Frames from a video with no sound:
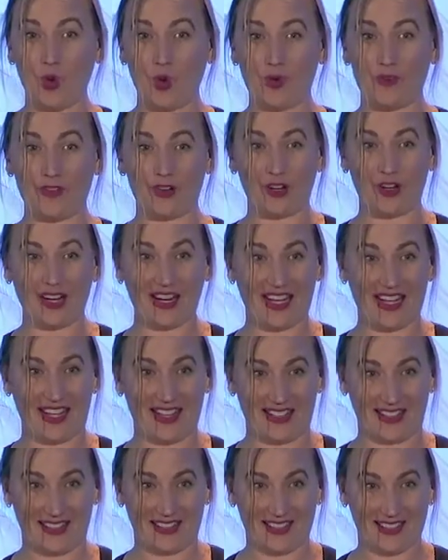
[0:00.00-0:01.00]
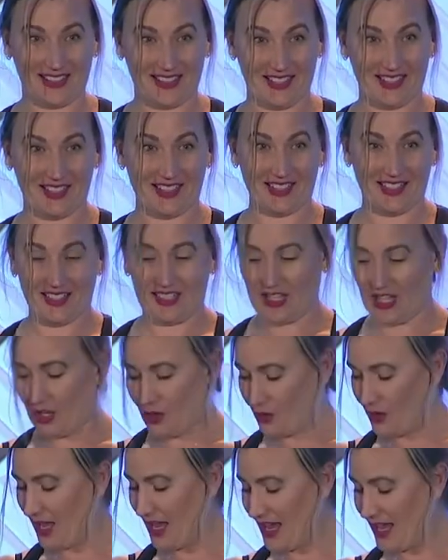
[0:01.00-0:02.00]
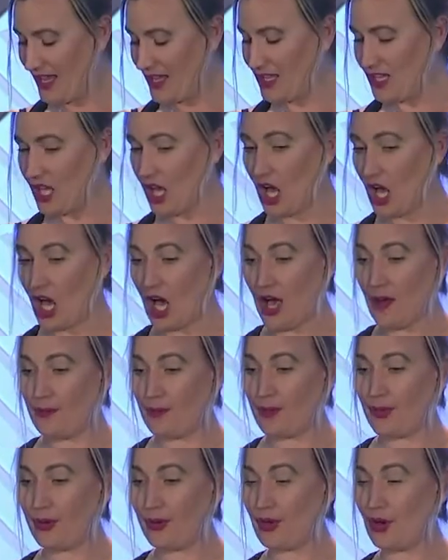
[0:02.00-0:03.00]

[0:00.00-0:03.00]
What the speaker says: over, in. Okay? Up,